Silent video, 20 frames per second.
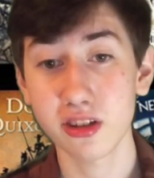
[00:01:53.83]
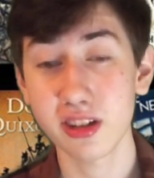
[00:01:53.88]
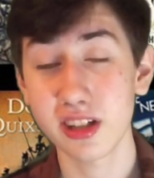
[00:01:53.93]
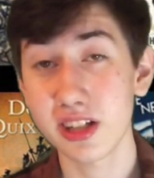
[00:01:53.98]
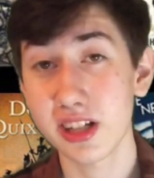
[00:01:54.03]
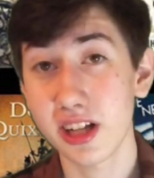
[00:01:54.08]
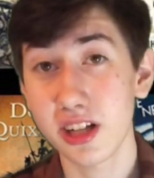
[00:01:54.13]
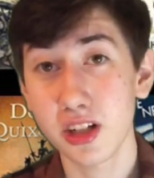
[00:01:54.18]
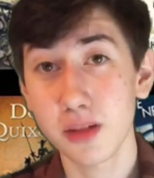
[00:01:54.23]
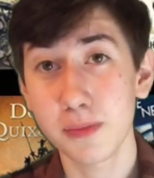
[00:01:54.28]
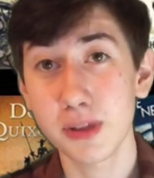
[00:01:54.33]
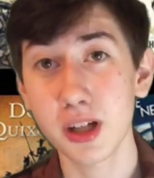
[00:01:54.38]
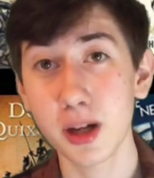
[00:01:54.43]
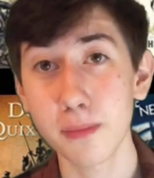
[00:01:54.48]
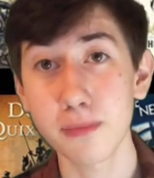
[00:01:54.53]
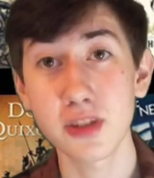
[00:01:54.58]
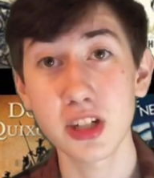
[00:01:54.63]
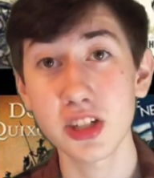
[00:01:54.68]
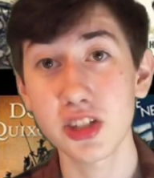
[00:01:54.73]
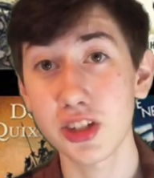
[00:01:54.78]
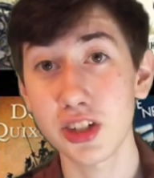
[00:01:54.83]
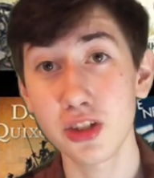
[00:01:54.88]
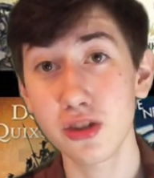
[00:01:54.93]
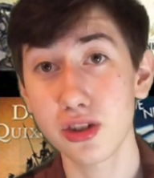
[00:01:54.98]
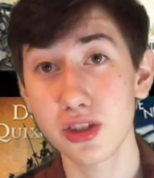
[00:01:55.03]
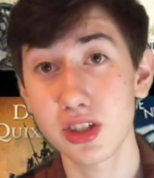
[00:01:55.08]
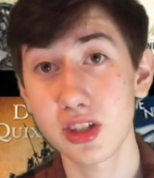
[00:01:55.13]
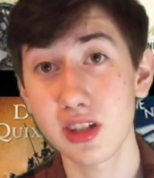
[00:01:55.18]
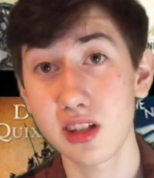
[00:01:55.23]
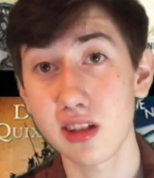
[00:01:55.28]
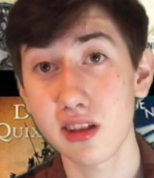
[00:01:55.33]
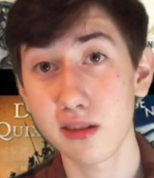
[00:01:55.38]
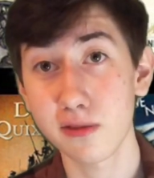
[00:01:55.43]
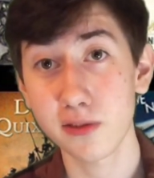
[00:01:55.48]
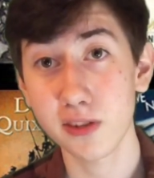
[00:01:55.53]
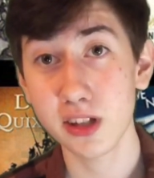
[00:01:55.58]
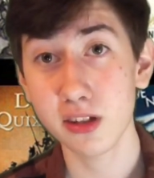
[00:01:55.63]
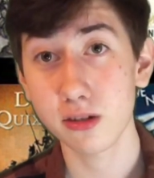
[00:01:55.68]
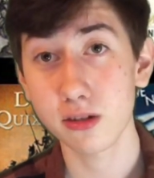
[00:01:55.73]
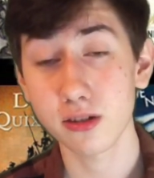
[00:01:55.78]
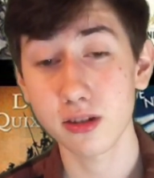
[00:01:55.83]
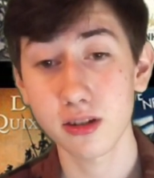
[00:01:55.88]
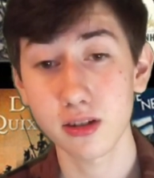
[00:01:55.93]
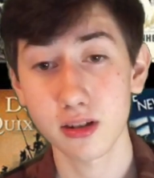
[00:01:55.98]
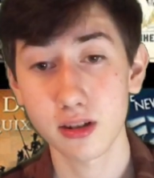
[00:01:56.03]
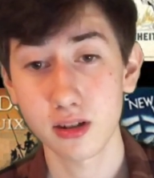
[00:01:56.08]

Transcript: they tend to become disinterested in the field.